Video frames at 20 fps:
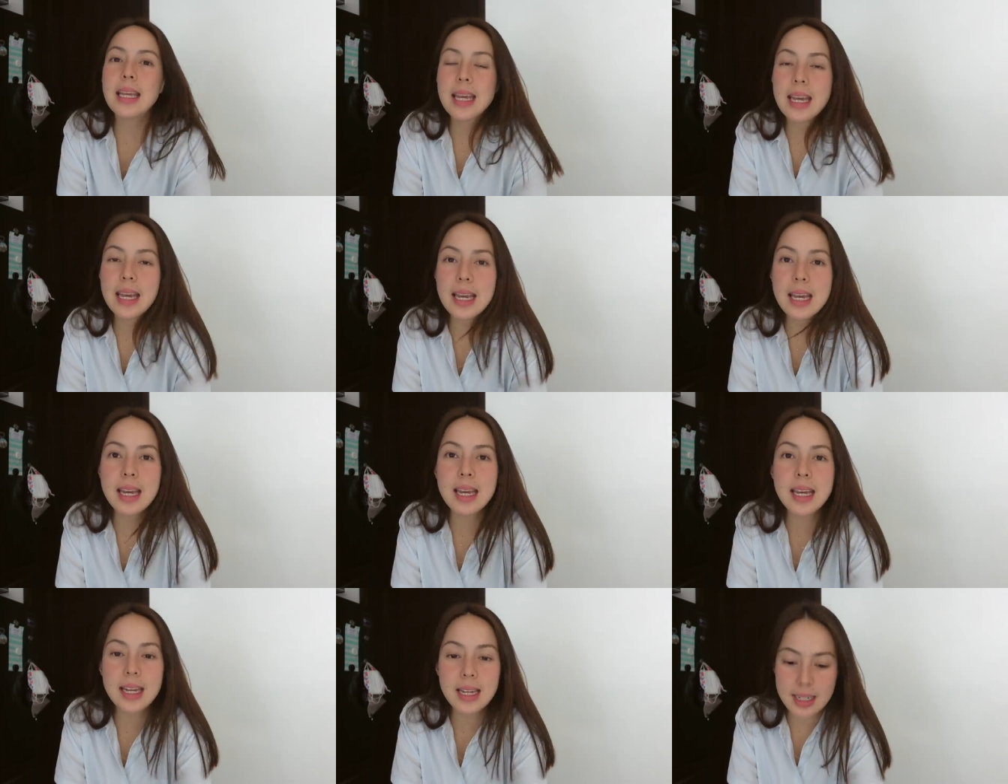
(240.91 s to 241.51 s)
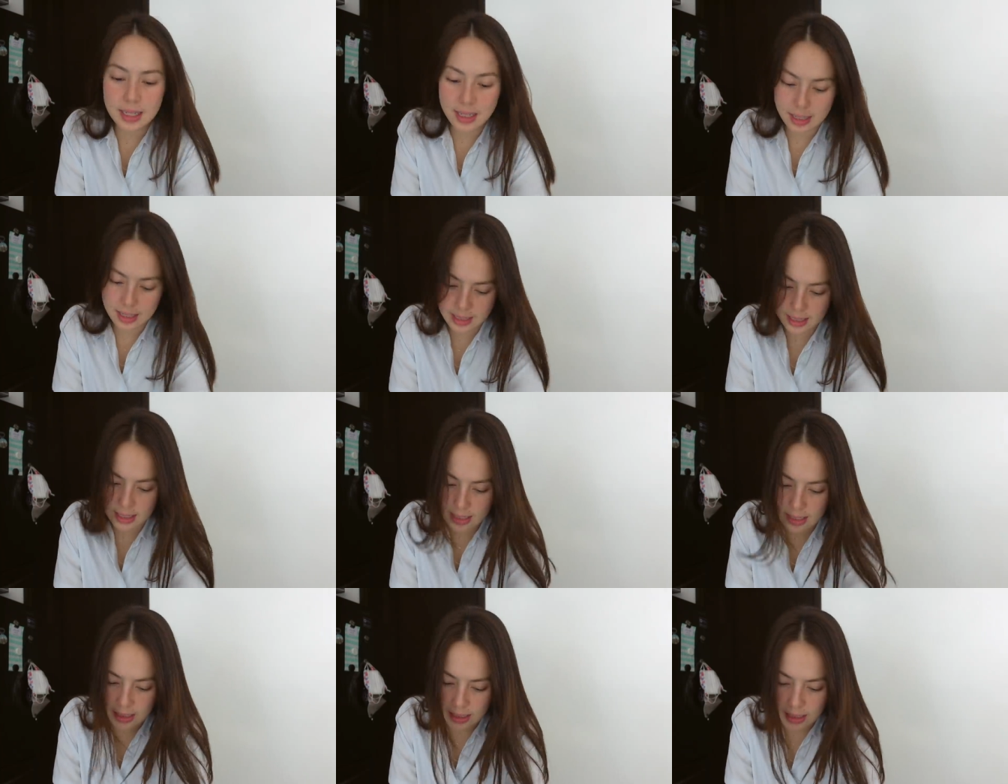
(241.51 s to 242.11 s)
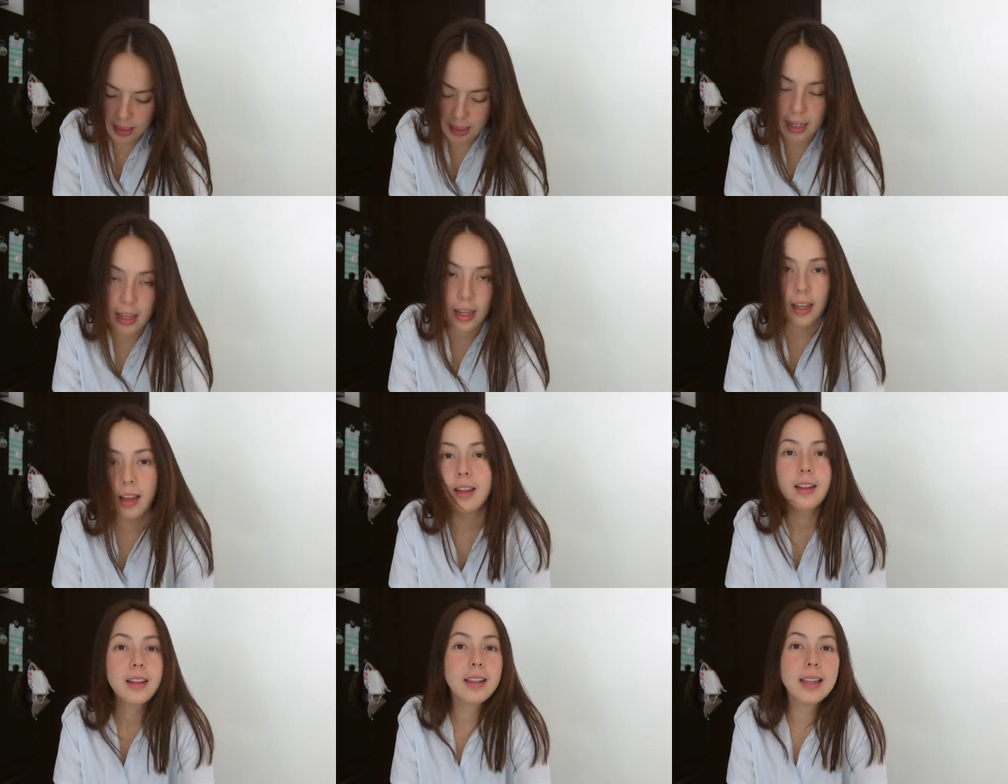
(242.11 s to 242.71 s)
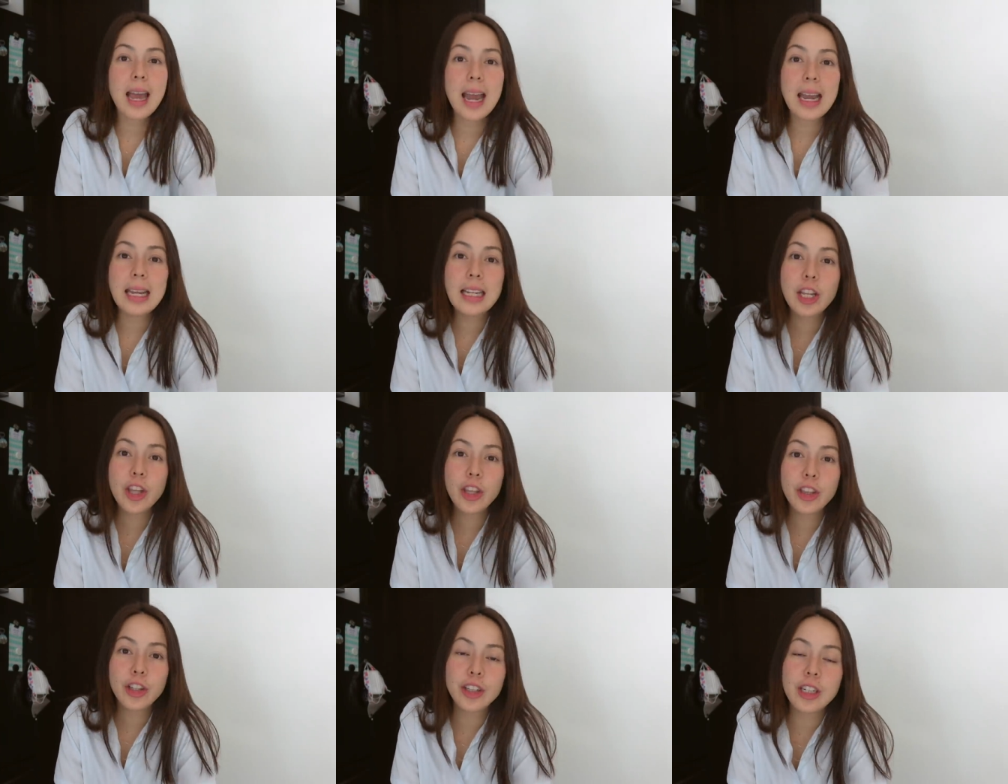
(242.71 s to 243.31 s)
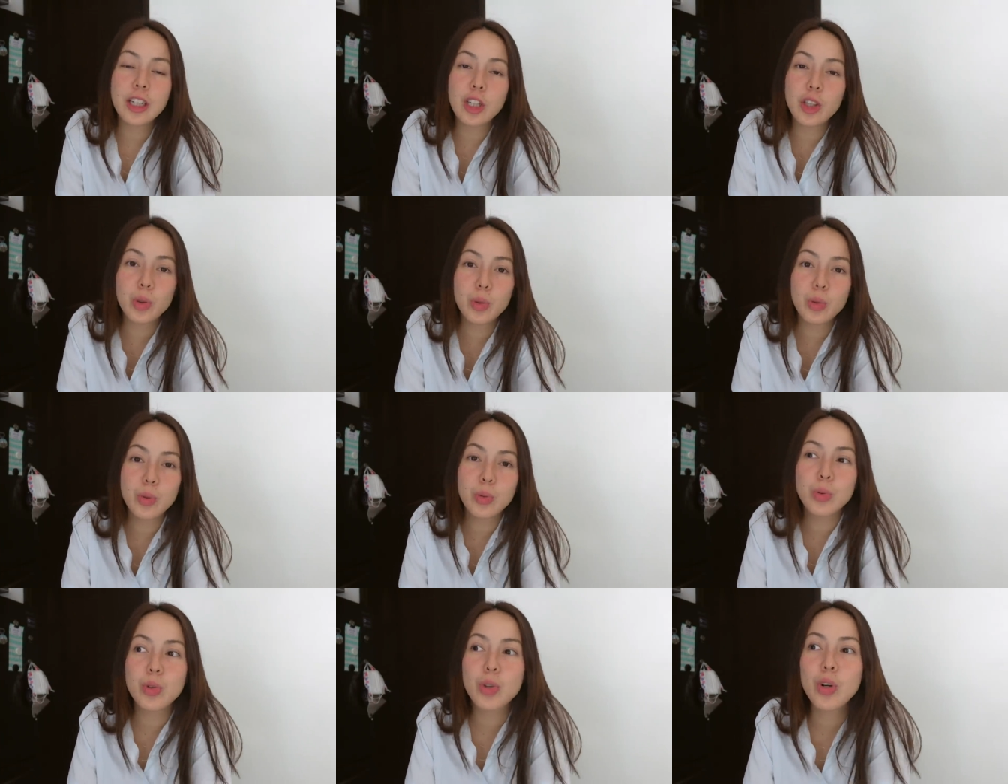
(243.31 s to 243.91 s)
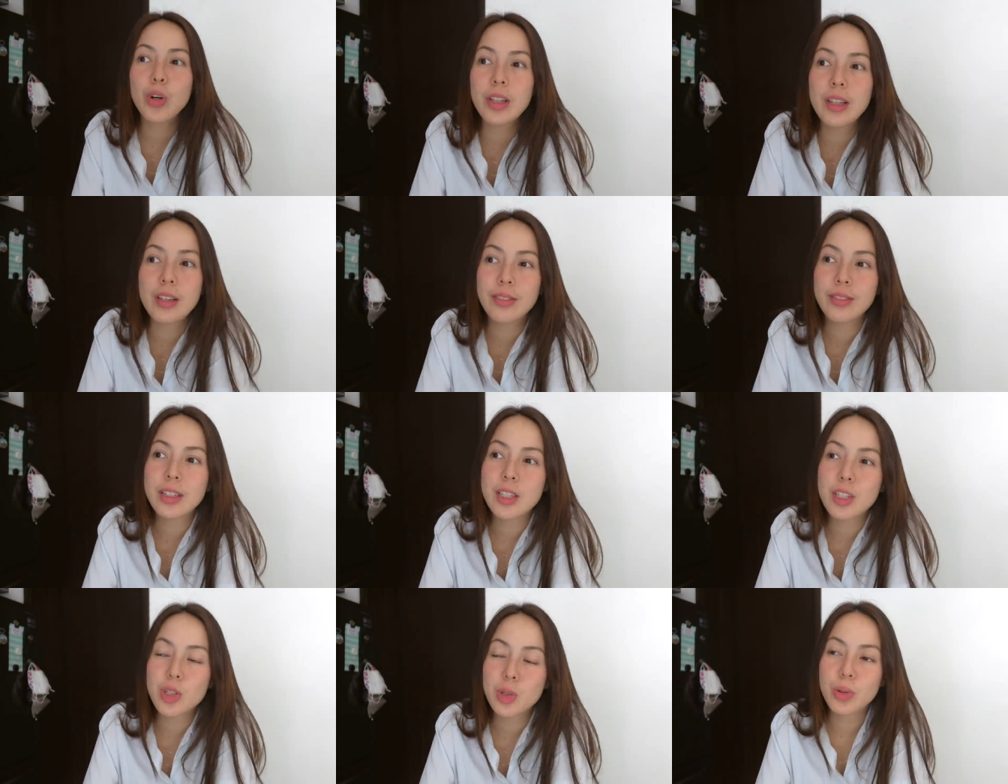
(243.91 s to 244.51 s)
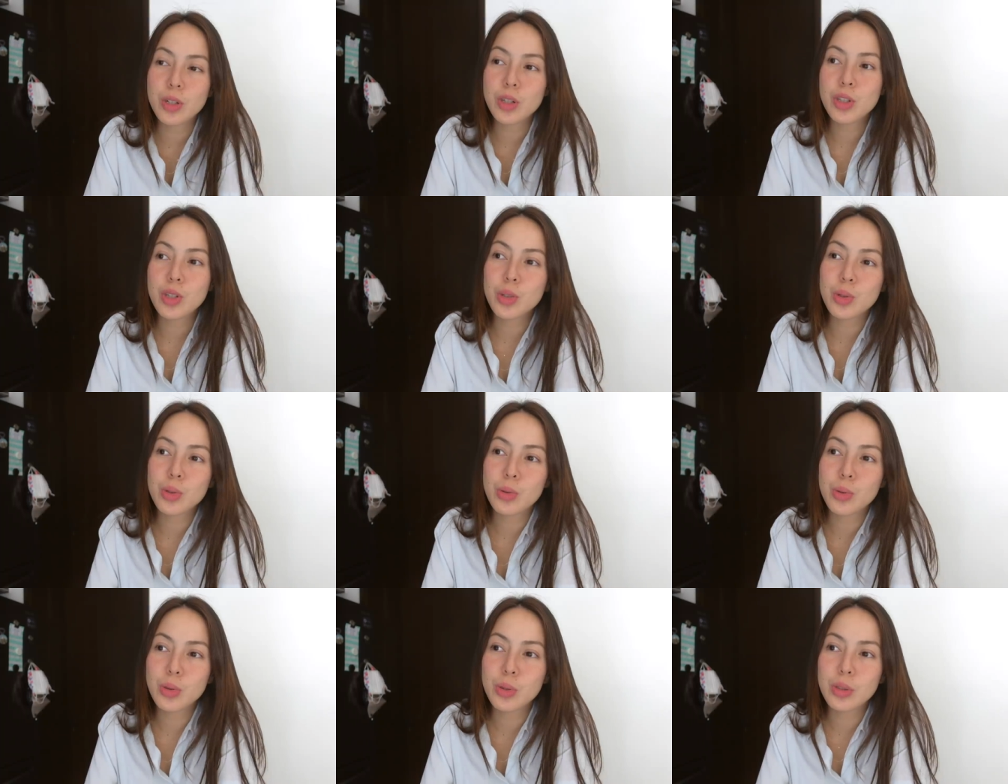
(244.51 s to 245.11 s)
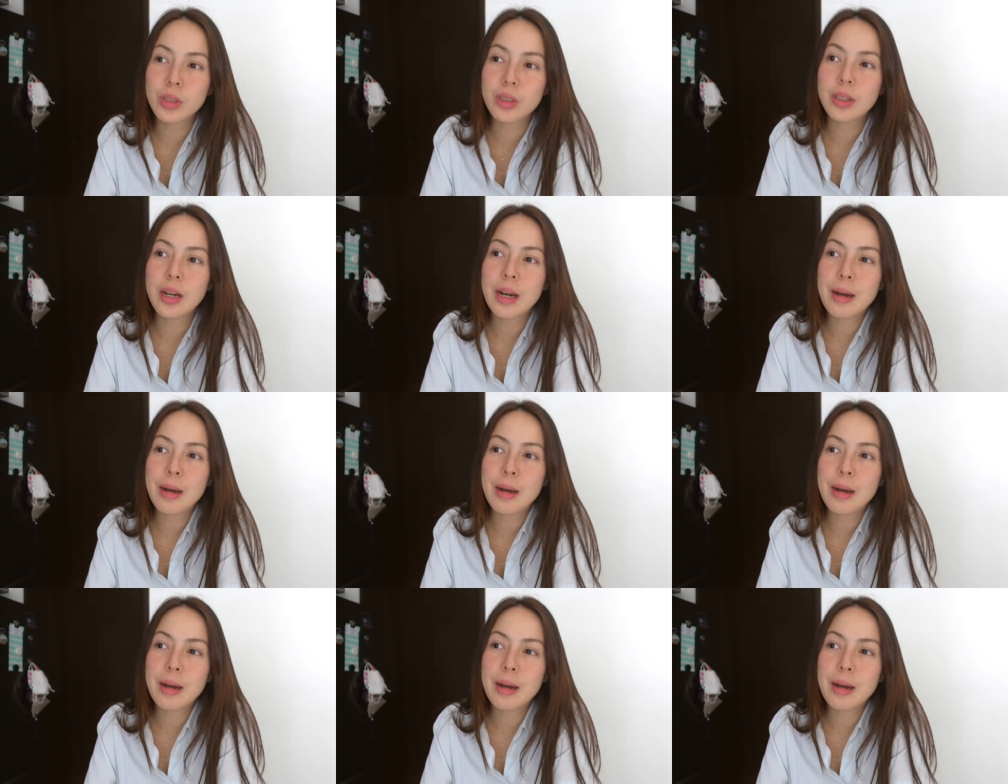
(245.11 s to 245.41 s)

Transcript: It is 9.32, Olivia's doing school.